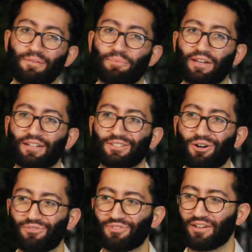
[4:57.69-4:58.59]
because
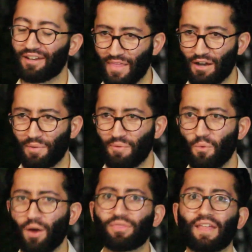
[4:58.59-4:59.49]
often there'll be
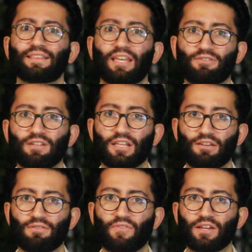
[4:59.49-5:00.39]
one thing that you did at
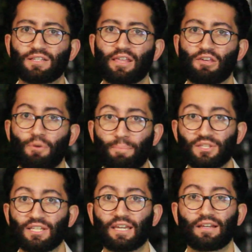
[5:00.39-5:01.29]
university that you were
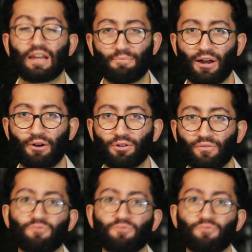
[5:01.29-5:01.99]
particularly proud of